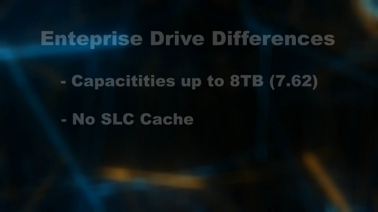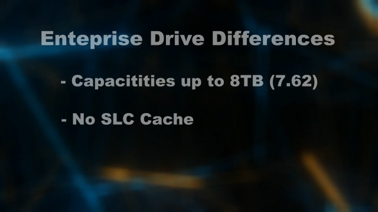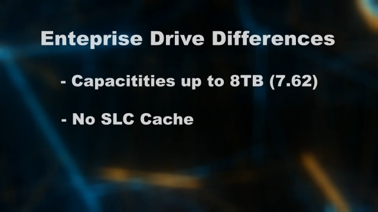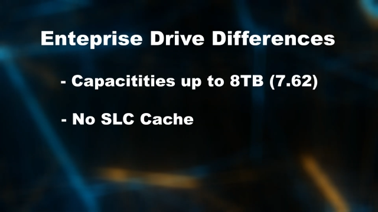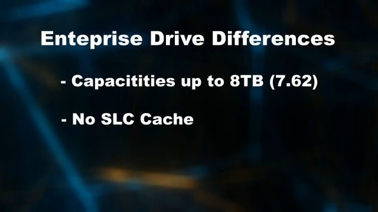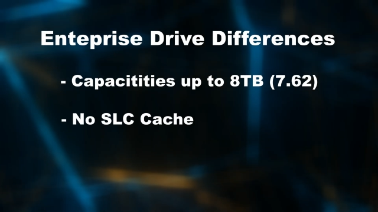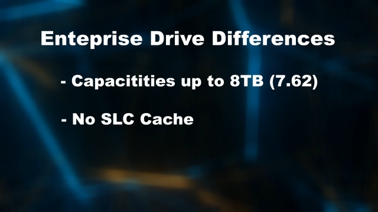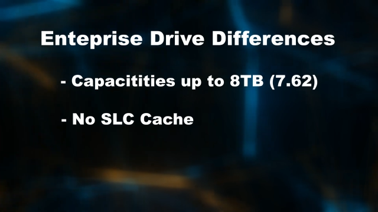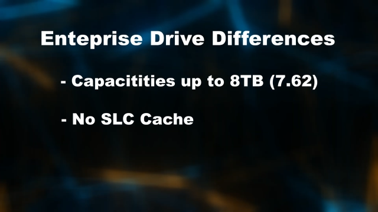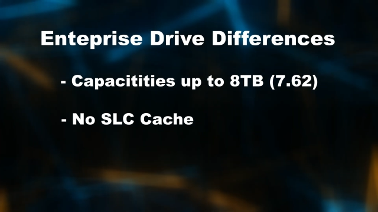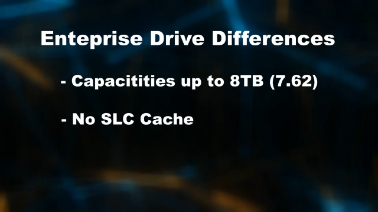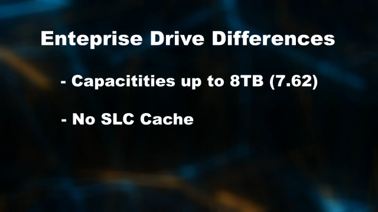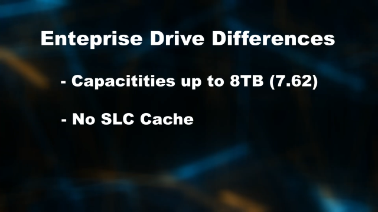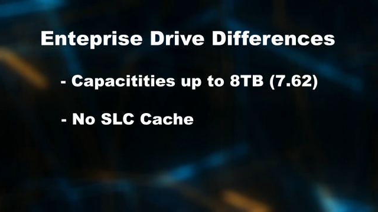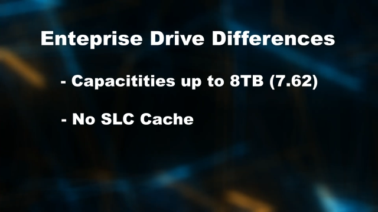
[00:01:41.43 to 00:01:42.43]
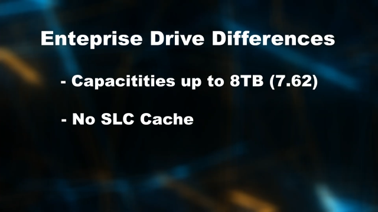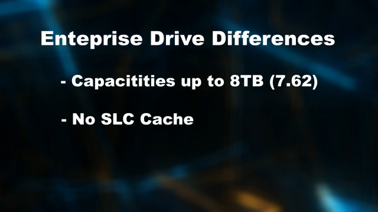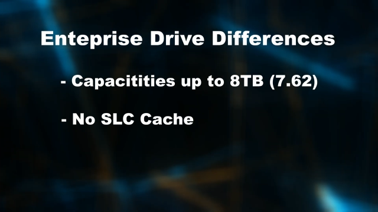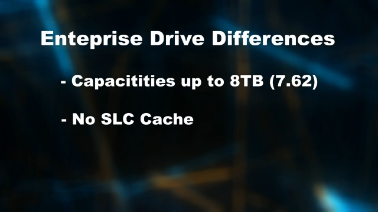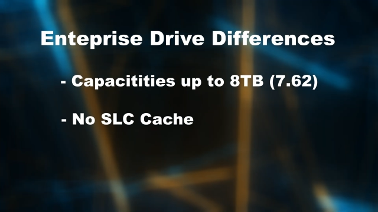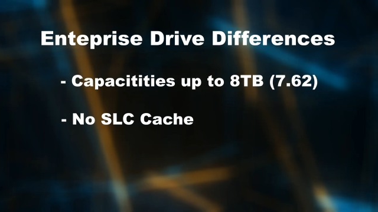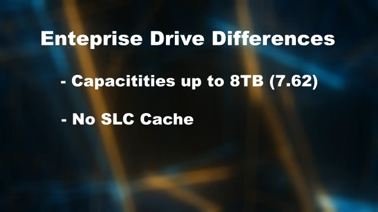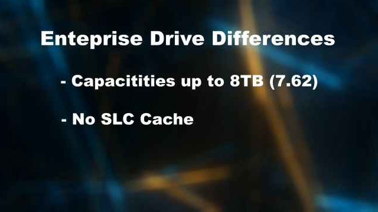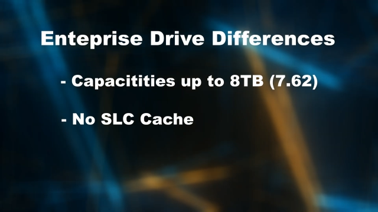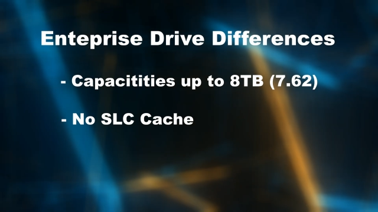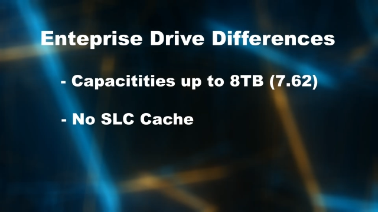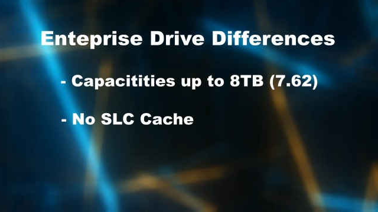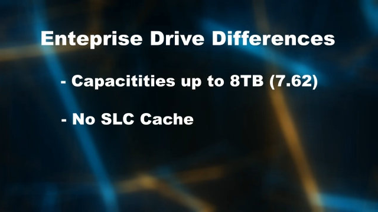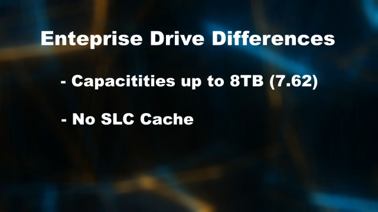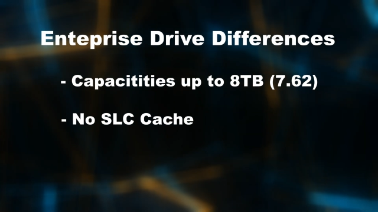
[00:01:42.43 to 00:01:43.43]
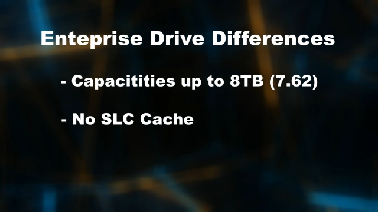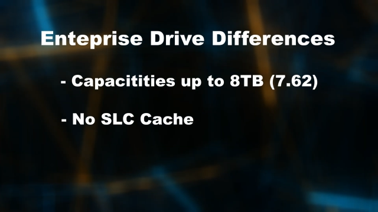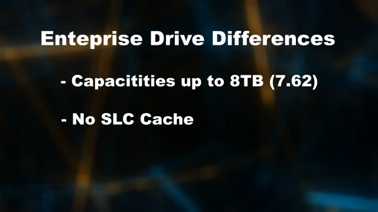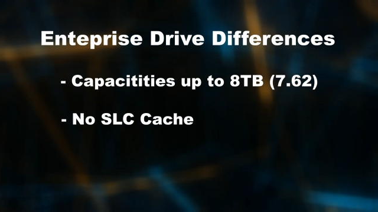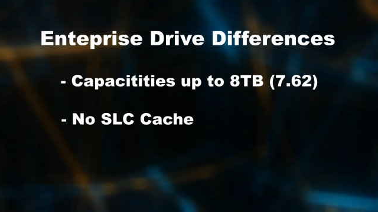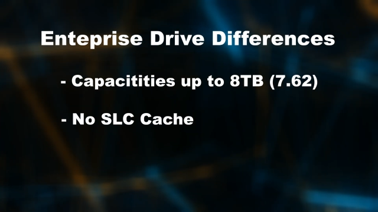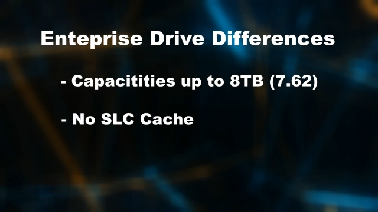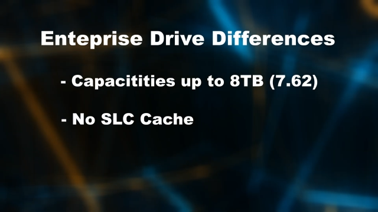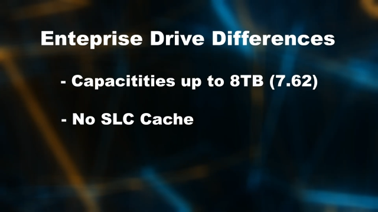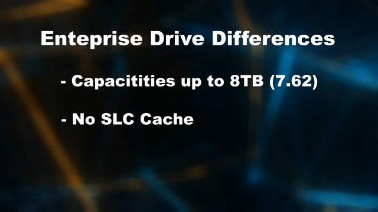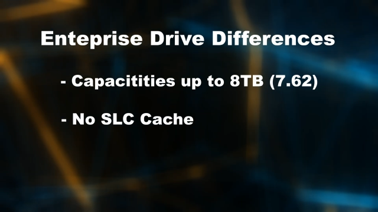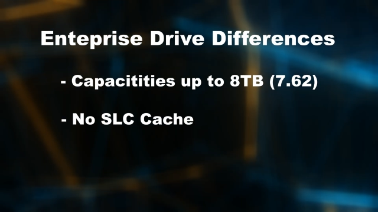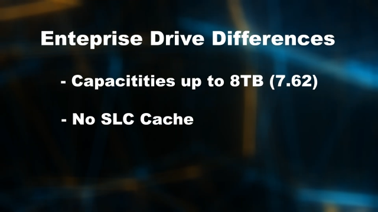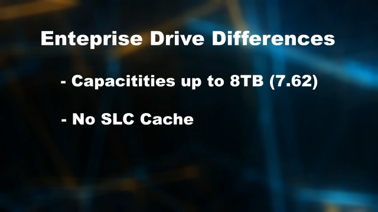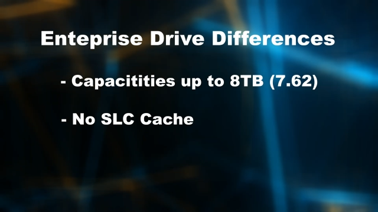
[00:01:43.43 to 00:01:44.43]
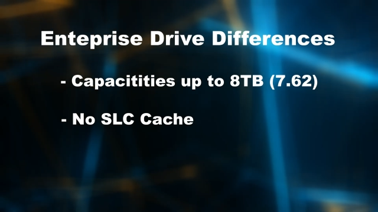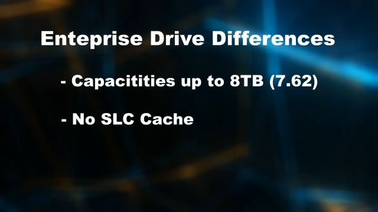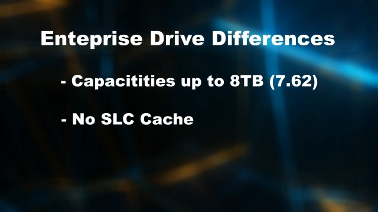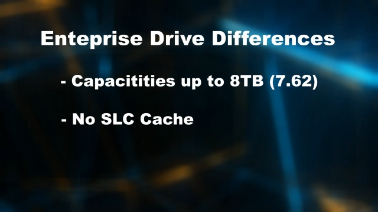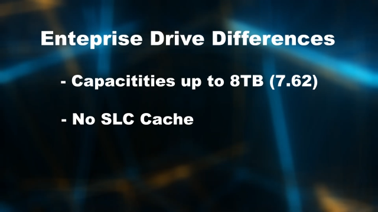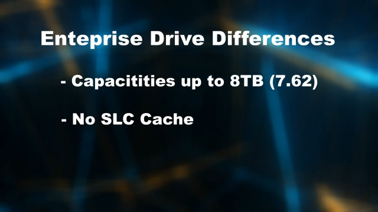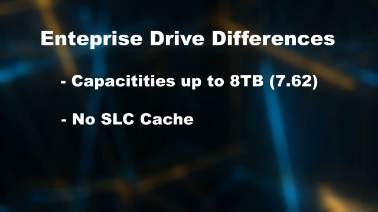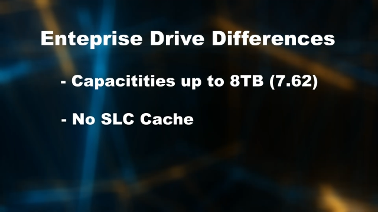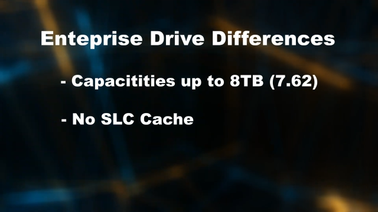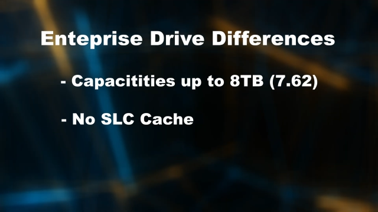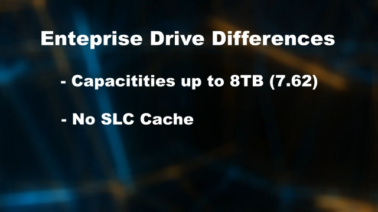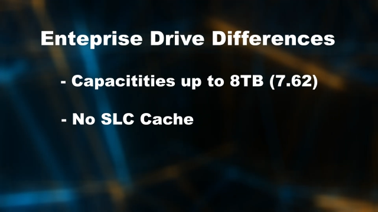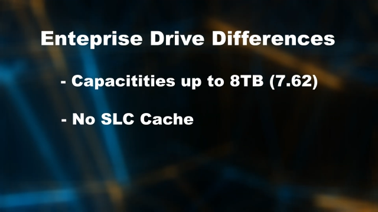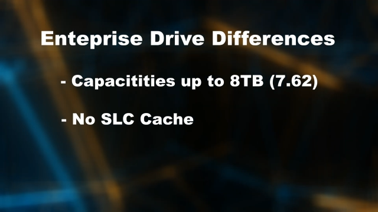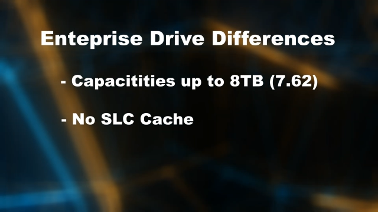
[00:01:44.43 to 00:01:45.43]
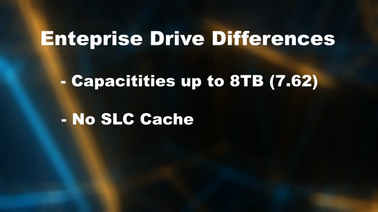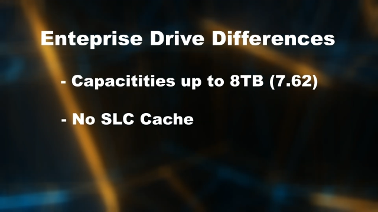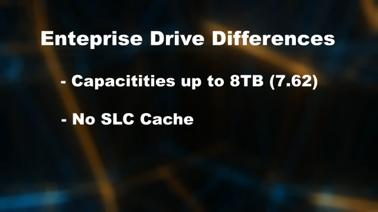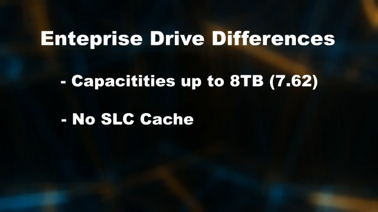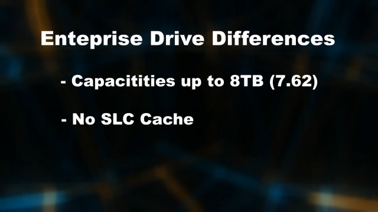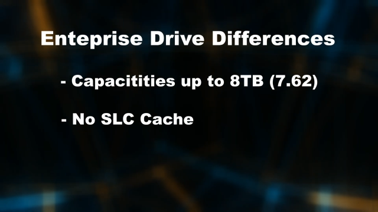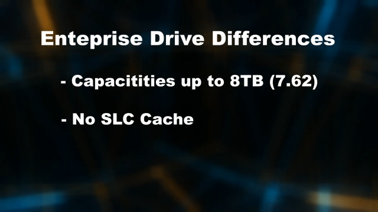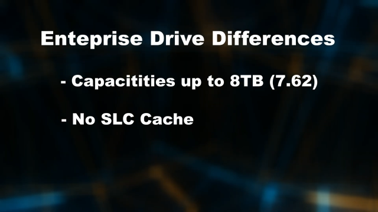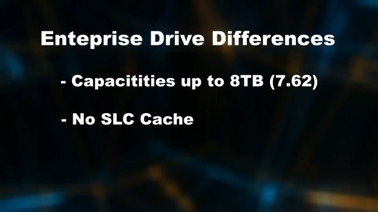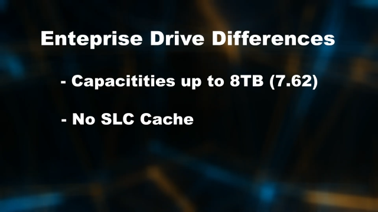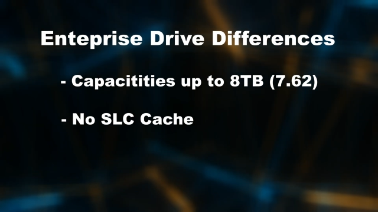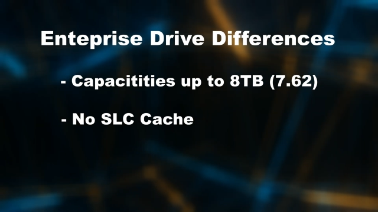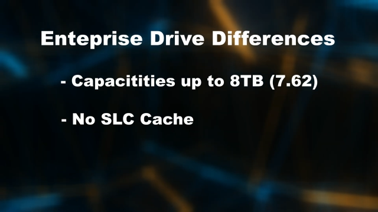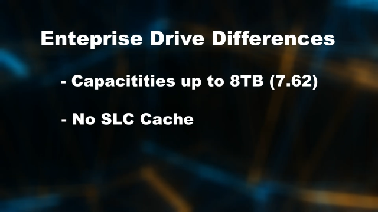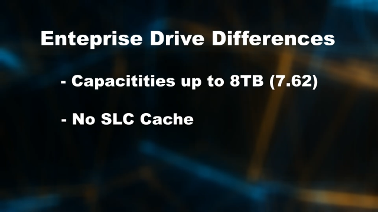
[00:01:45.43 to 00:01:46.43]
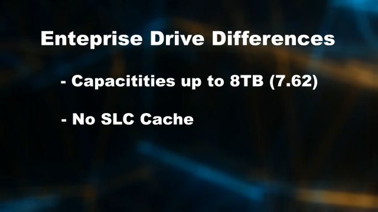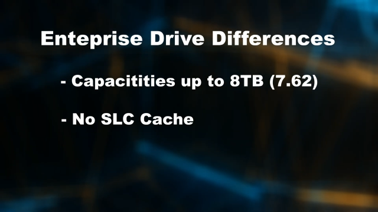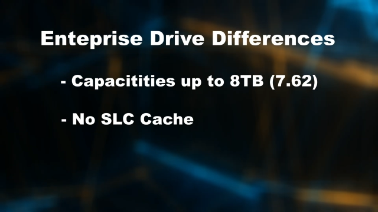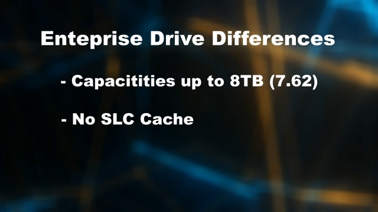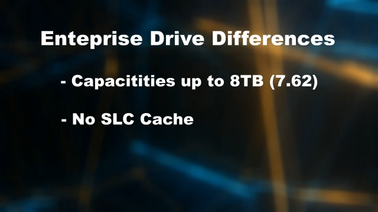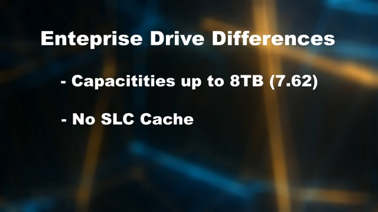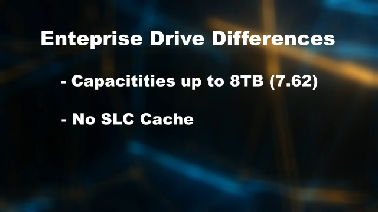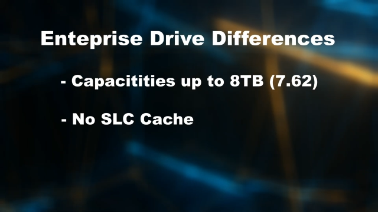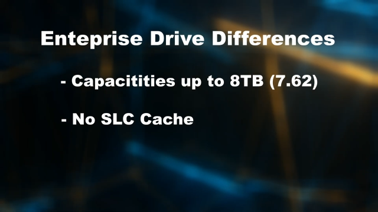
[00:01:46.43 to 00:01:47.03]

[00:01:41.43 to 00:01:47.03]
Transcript: Nobody's mouth can be seen.